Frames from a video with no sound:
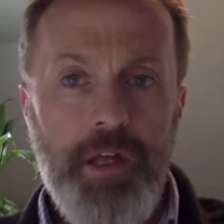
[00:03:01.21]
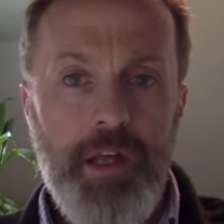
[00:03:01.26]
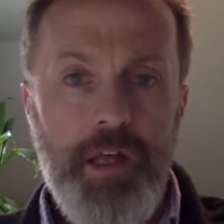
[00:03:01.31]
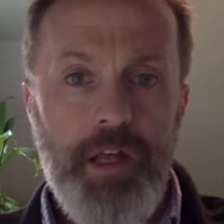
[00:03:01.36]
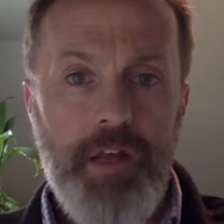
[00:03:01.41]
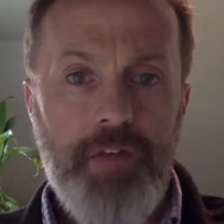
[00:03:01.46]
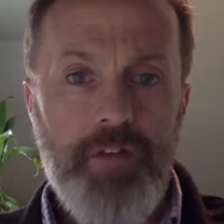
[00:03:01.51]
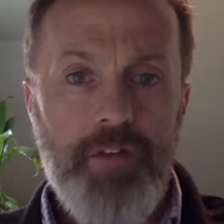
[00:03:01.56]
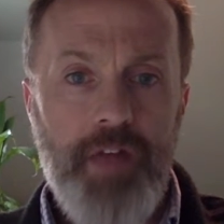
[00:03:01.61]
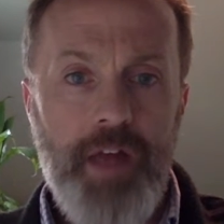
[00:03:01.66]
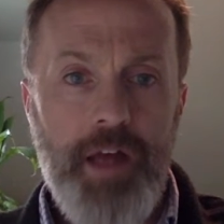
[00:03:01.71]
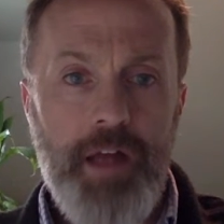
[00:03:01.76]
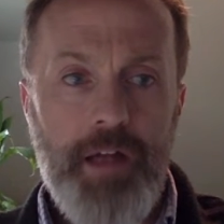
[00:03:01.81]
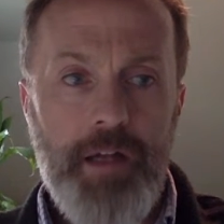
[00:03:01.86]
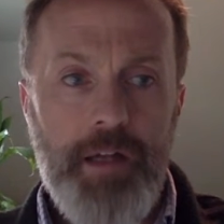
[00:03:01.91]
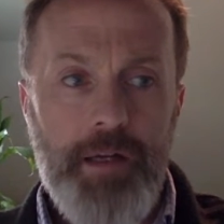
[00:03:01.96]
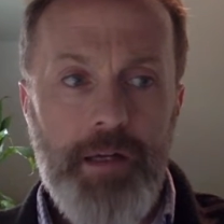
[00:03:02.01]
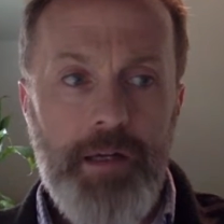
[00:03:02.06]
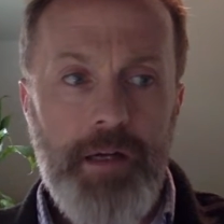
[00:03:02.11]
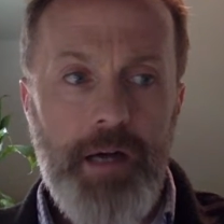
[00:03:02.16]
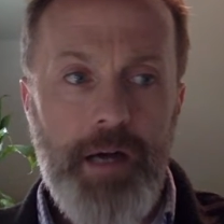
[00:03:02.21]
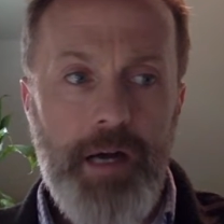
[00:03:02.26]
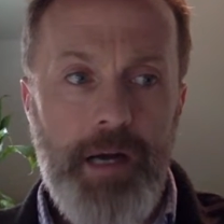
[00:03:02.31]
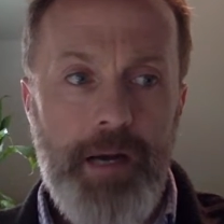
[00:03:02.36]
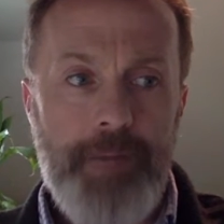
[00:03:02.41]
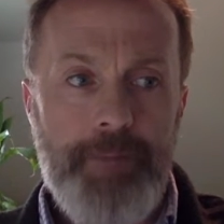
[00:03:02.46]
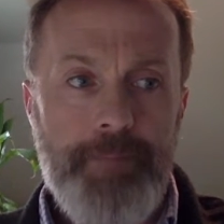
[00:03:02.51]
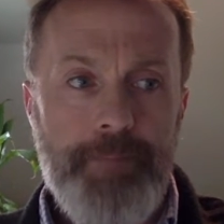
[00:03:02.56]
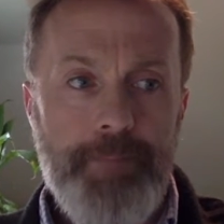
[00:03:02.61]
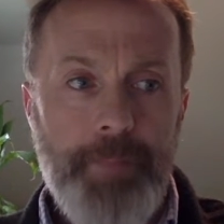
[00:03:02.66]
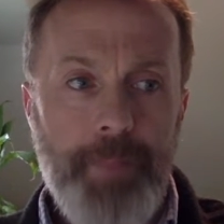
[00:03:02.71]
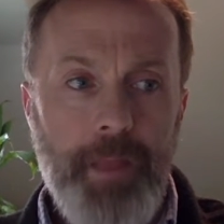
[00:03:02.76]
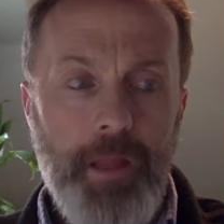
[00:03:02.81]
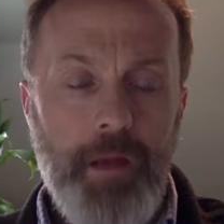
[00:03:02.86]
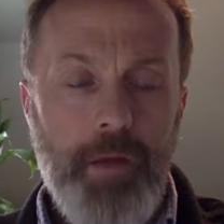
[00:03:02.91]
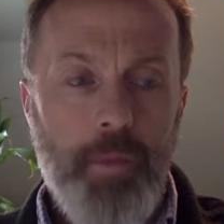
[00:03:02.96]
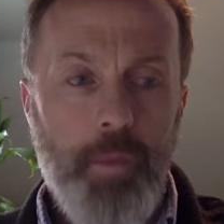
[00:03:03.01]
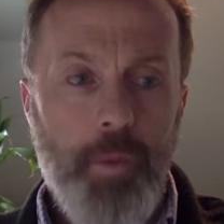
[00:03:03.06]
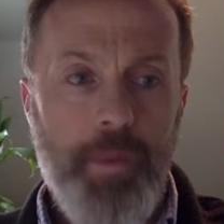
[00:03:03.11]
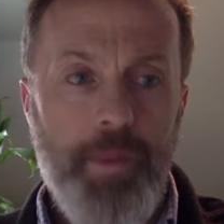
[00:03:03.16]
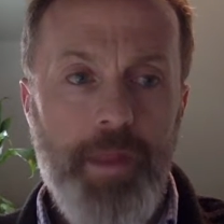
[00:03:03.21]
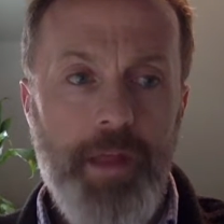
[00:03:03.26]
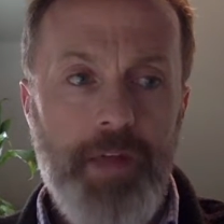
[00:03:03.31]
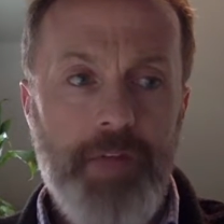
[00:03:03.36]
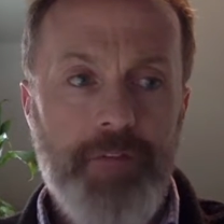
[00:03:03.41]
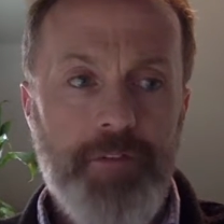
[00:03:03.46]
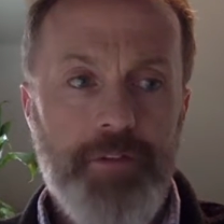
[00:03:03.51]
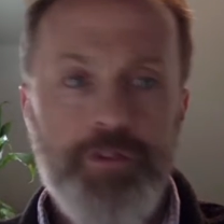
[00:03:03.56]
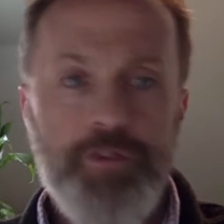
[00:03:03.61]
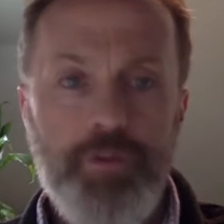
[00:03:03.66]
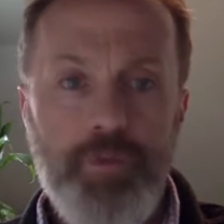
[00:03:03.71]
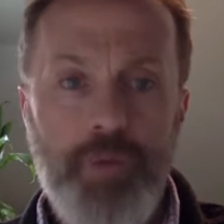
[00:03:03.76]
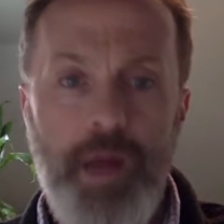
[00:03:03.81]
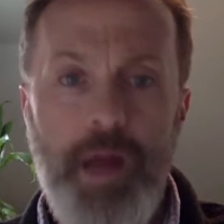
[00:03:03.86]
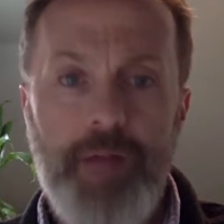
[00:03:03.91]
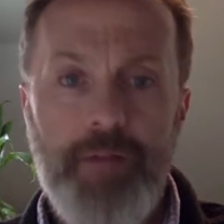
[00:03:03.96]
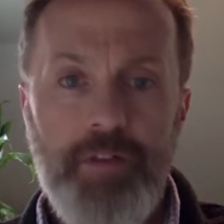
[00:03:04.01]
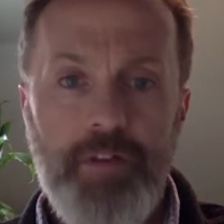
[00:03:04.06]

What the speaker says: is that when they first arrived at